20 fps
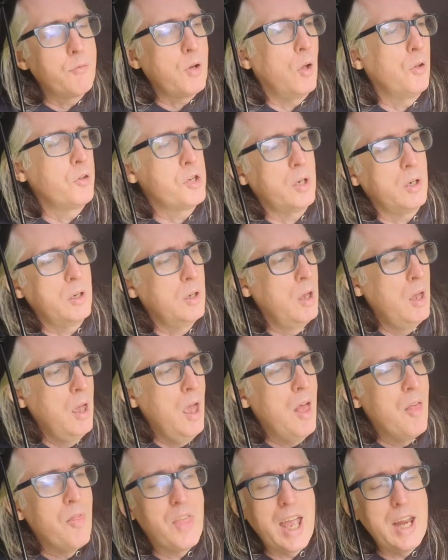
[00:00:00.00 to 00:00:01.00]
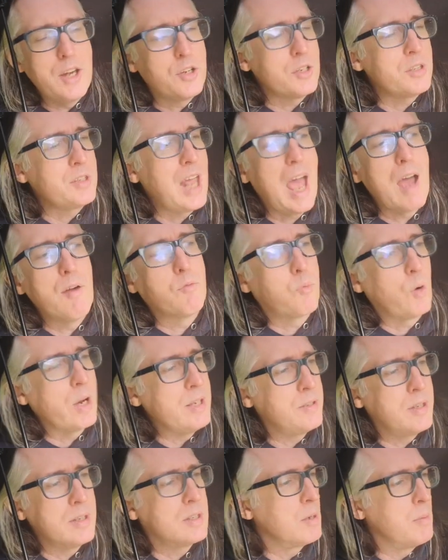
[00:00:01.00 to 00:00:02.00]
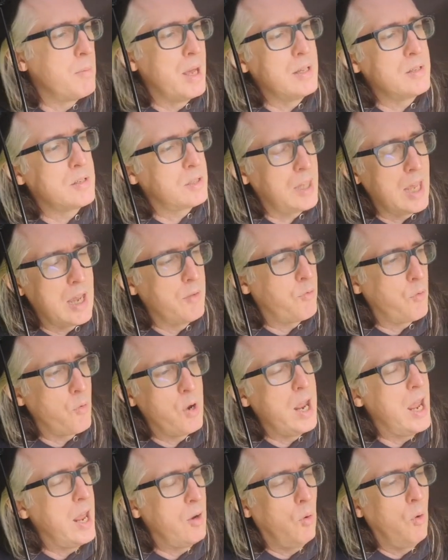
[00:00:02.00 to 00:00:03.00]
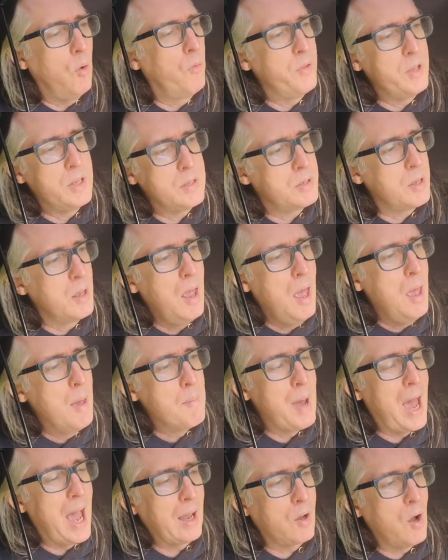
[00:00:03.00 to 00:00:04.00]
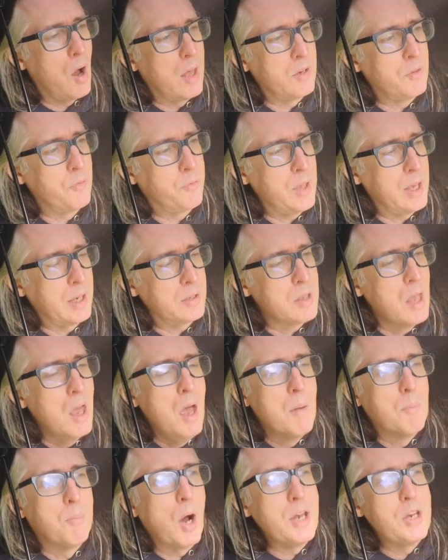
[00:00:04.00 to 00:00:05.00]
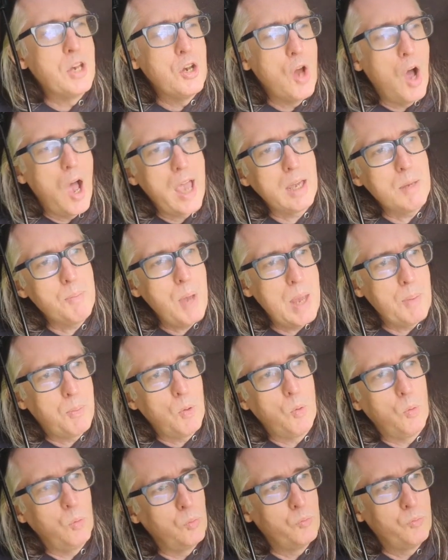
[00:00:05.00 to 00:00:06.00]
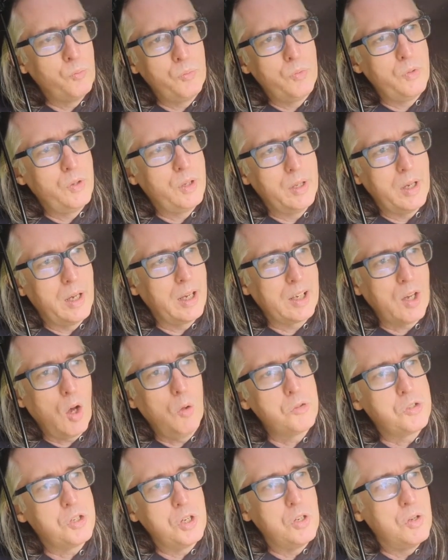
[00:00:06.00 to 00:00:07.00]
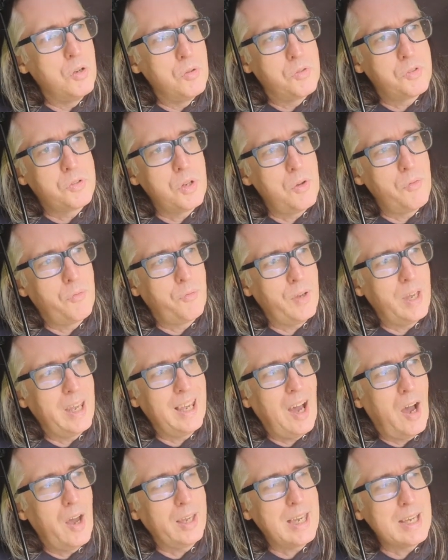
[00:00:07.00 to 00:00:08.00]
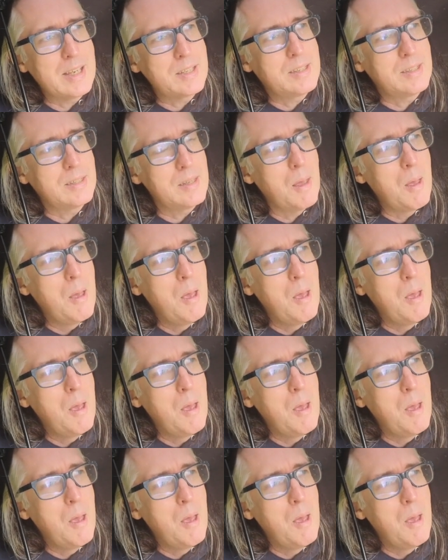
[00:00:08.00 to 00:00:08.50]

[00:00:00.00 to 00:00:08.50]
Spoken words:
culture. They just have racism and slavery and all these bad kind of things. By denying a people a culture, you sort of, I guess,